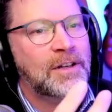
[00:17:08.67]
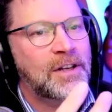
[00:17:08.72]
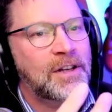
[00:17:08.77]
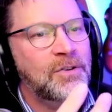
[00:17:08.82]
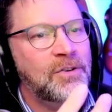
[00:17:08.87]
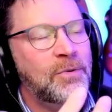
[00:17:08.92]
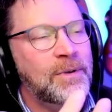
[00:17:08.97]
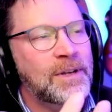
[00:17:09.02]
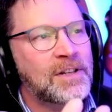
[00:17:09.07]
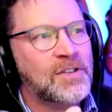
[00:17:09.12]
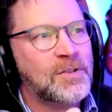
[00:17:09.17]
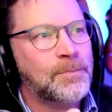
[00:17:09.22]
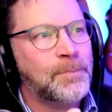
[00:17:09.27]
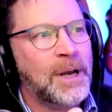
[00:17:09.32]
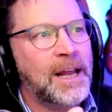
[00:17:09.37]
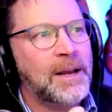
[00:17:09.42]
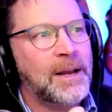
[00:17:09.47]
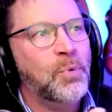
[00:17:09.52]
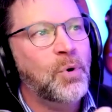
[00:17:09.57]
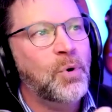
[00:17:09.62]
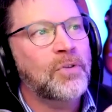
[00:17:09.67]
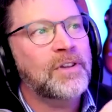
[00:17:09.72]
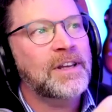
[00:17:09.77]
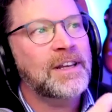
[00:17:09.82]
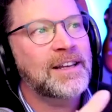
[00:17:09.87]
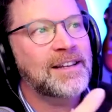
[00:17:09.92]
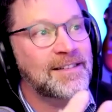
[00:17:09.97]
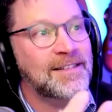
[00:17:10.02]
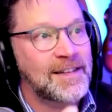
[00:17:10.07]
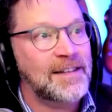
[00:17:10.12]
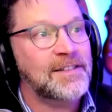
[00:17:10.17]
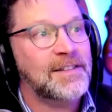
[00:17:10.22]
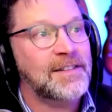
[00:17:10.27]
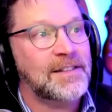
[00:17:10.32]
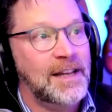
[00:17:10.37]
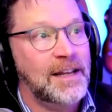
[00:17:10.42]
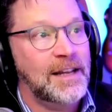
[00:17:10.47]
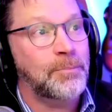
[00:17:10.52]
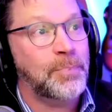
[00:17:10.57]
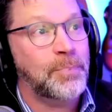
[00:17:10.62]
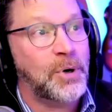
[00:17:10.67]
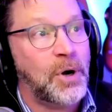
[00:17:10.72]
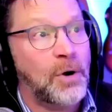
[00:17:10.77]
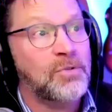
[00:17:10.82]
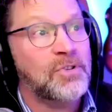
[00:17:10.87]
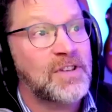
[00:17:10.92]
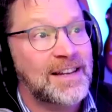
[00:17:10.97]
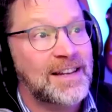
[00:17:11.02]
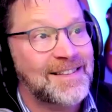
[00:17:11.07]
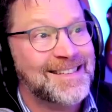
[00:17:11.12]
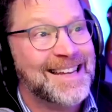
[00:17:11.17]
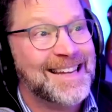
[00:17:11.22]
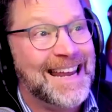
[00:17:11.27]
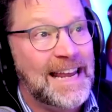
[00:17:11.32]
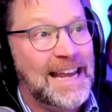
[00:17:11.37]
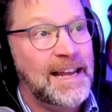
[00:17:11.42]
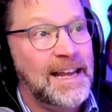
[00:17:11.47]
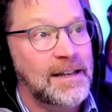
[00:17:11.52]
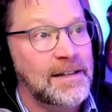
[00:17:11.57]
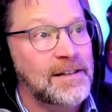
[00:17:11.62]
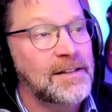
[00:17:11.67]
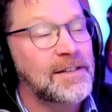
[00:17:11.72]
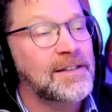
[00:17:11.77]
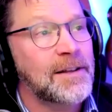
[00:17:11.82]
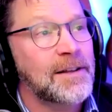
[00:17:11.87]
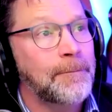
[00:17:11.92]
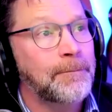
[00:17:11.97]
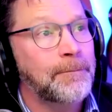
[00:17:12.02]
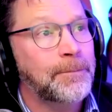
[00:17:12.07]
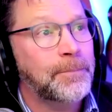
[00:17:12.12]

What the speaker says: Can you explain what the existing process is,